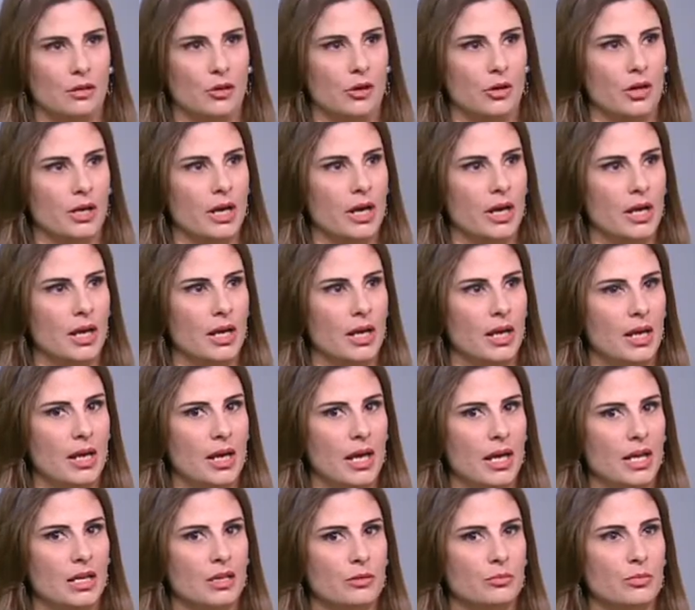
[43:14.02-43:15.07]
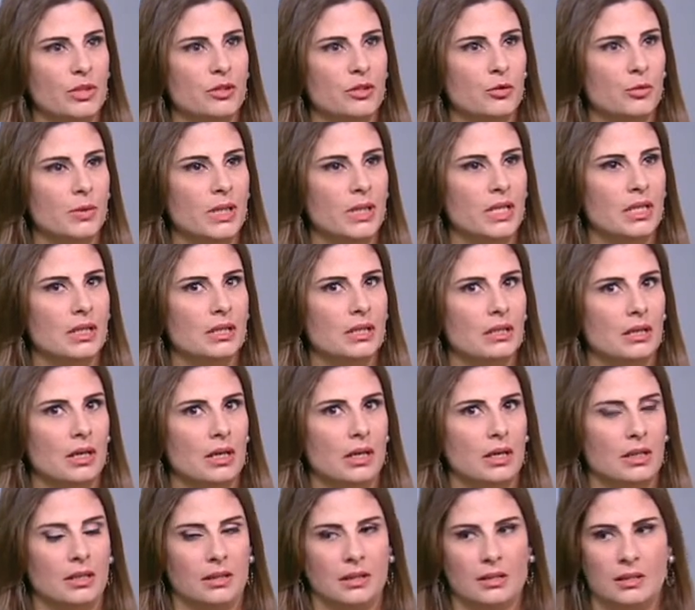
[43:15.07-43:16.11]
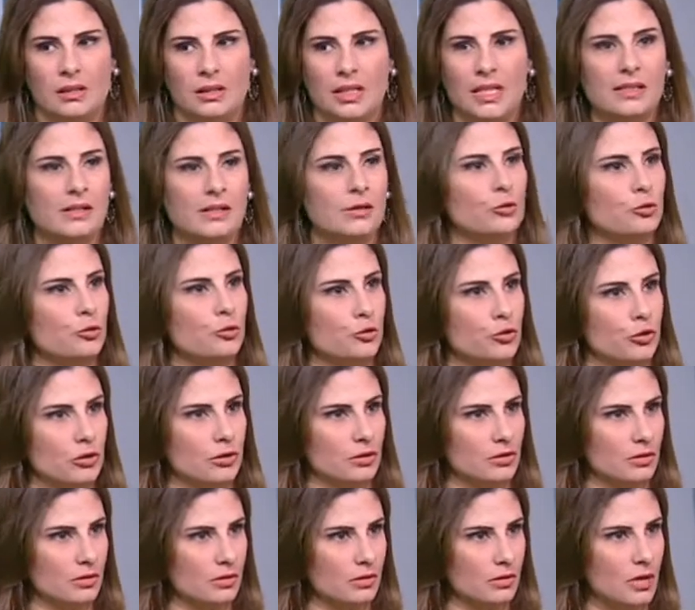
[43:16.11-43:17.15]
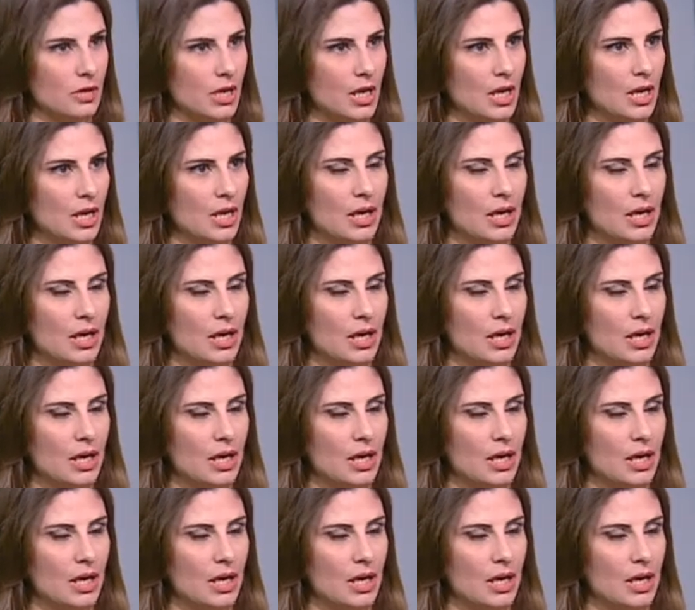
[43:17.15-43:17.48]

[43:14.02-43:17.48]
or between institutions.